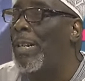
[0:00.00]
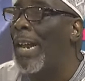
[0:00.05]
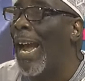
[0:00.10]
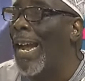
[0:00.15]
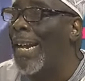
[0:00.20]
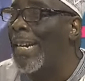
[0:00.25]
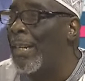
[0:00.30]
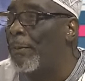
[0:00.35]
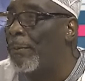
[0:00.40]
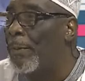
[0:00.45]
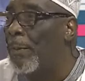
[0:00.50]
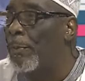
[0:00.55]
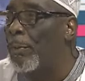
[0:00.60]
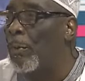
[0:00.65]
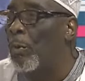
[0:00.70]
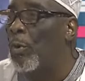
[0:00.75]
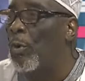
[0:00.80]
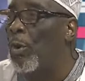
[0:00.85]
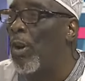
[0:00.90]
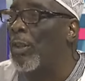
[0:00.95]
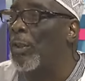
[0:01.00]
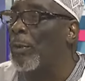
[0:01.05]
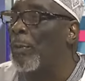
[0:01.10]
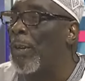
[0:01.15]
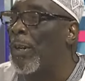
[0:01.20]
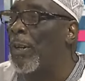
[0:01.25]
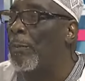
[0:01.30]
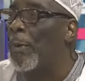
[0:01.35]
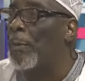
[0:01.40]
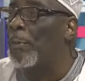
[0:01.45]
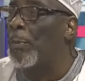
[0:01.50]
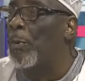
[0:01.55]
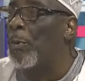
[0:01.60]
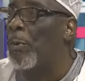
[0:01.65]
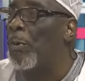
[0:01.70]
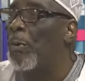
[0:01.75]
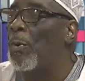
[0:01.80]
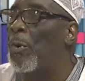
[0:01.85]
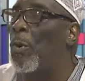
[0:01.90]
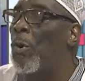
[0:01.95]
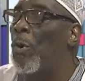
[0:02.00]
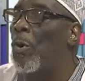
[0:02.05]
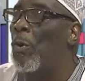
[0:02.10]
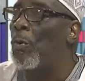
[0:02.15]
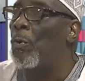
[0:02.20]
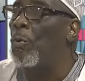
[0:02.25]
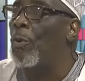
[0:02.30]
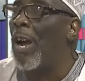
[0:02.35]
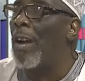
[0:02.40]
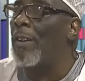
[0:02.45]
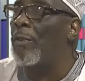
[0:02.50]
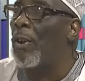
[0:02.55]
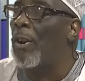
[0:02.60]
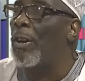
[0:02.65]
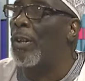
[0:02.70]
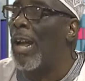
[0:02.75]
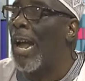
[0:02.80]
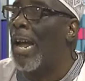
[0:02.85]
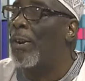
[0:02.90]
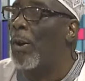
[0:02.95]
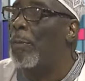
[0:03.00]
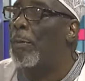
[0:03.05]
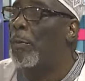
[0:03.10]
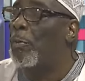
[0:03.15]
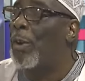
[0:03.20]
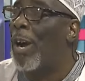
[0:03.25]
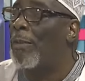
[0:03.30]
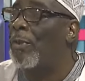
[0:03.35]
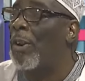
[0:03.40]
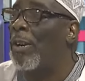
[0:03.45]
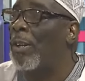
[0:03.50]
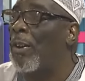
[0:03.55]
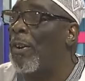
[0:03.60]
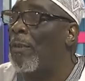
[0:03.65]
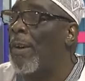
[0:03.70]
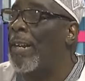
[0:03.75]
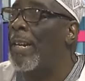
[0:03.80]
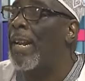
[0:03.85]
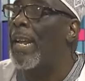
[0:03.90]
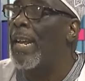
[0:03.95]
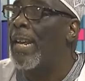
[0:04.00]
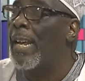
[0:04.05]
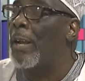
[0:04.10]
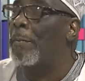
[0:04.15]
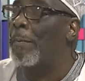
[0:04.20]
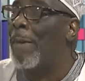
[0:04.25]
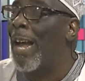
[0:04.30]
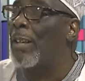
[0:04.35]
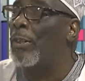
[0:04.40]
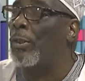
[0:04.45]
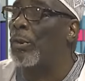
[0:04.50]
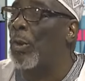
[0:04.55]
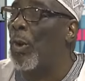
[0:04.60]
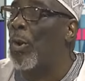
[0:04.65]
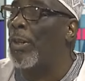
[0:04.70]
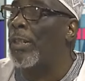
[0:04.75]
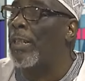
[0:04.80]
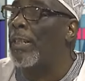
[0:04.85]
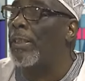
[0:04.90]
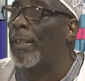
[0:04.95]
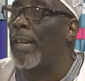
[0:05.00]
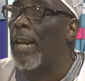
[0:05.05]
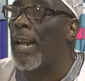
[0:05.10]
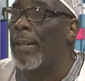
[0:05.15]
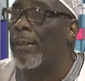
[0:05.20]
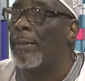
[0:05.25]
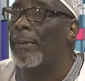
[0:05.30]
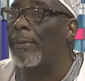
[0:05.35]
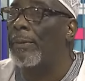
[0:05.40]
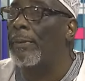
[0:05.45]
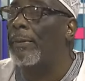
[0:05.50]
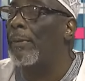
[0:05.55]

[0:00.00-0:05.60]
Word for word: People died. People lost money. People who are not, I know people who have not recovered. A man sold his